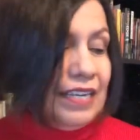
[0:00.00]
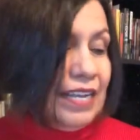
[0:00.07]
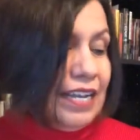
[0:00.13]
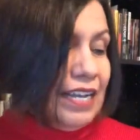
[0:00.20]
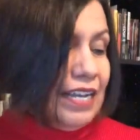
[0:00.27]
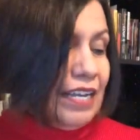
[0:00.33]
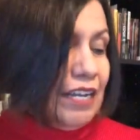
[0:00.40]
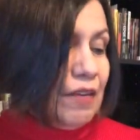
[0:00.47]

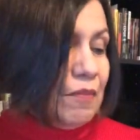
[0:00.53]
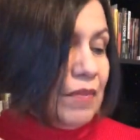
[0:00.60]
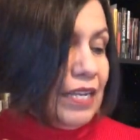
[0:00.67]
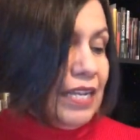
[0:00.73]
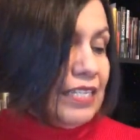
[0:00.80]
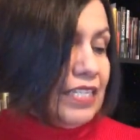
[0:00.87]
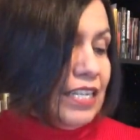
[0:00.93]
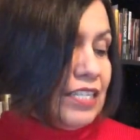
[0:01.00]

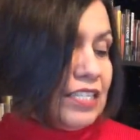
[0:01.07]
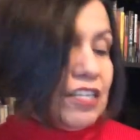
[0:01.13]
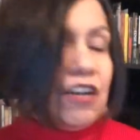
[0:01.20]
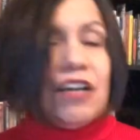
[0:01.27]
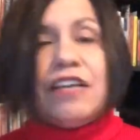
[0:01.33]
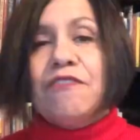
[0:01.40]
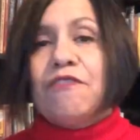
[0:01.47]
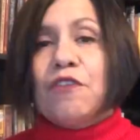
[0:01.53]
and Does
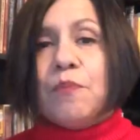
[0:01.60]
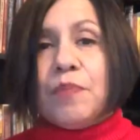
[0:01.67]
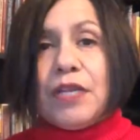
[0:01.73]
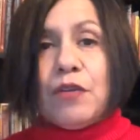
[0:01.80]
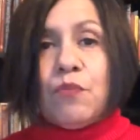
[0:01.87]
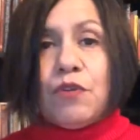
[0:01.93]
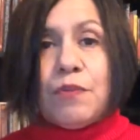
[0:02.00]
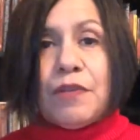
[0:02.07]
God
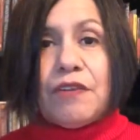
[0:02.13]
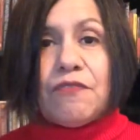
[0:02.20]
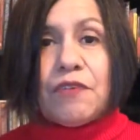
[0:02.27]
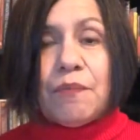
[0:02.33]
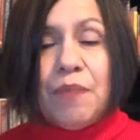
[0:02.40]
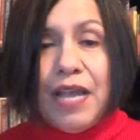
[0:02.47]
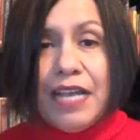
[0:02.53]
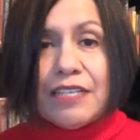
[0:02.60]
Forbid Women
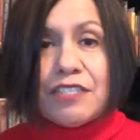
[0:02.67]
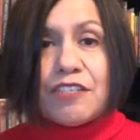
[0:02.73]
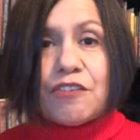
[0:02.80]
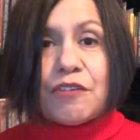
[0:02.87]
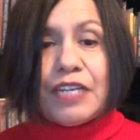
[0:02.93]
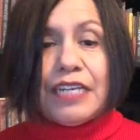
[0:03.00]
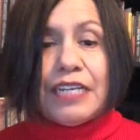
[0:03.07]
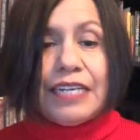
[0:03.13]
from
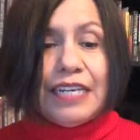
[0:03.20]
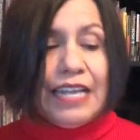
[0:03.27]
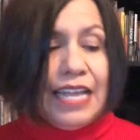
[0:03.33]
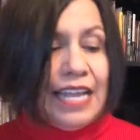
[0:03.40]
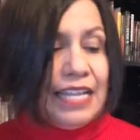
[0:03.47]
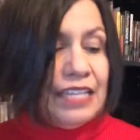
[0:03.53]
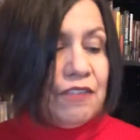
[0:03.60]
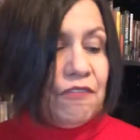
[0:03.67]
Pastoring?
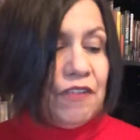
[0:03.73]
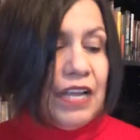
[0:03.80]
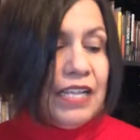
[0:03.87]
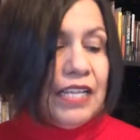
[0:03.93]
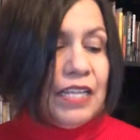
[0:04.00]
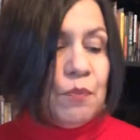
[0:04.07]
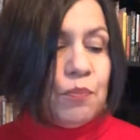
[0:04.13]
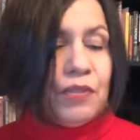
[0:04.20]
And then
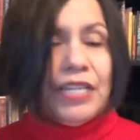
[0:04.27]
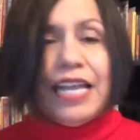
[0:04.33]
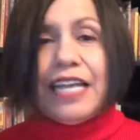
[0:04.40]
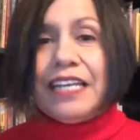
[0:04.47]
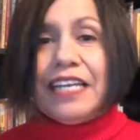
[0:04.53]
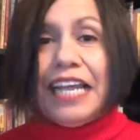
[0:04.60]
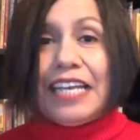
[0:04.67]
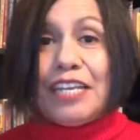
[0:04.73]
finally,
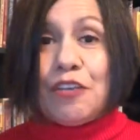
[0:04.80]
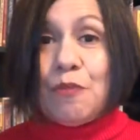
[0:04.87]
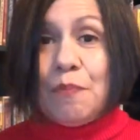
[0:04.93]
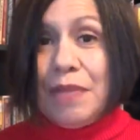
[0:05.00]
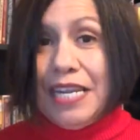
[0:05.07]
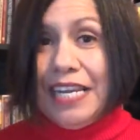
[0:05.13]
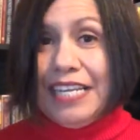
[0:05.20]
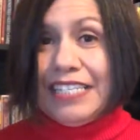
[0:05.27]
Plan Like You
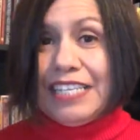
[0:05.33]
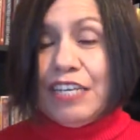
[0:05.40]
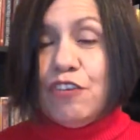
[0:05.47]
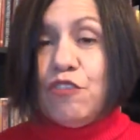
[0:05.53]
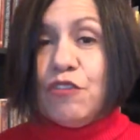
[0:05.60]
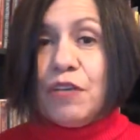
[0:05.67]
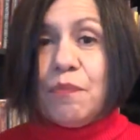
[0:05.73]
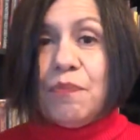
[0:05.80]
Mean It. And
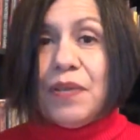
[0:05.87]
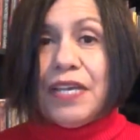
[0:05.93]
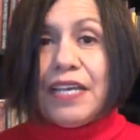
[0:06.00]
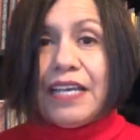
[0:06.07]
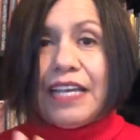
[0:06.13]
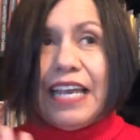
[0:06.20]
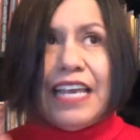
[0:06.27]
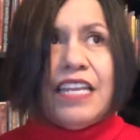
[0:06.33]
you can
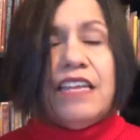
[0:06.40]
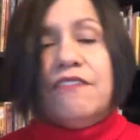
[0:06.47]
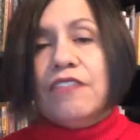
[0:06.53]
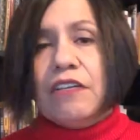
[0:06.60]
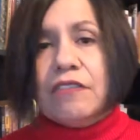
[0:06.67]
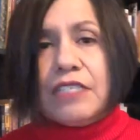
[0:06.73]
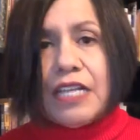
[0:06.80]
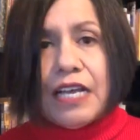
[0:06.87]
pick any of
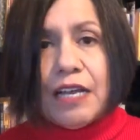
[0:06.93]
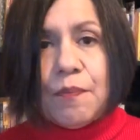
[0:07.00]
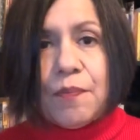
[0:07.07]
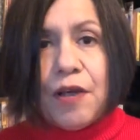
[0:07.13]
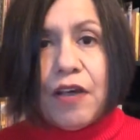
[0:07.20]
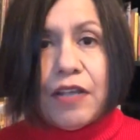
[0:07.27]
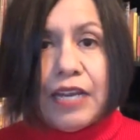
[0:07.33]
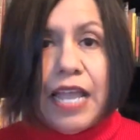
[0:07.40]
those up
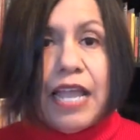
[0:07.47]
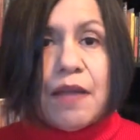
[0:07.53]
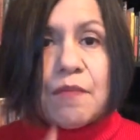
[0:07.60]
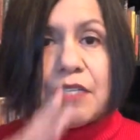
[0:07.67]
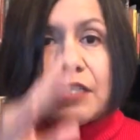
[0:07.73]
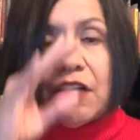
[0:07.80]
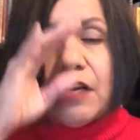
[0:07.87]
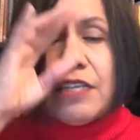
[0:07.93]
on
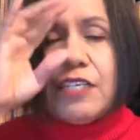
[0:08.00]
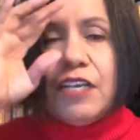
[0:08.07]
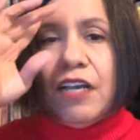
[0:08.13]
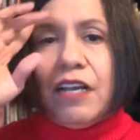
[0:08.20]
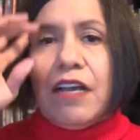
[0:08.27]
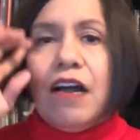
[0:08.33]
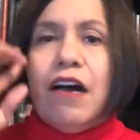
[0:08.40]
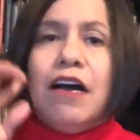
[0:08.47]

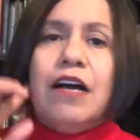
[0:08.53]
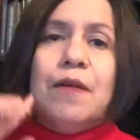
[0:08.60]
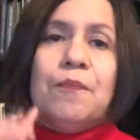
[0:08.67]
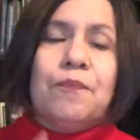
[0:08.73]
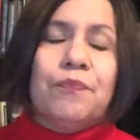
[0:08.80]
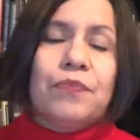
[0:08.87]
Amazon.com.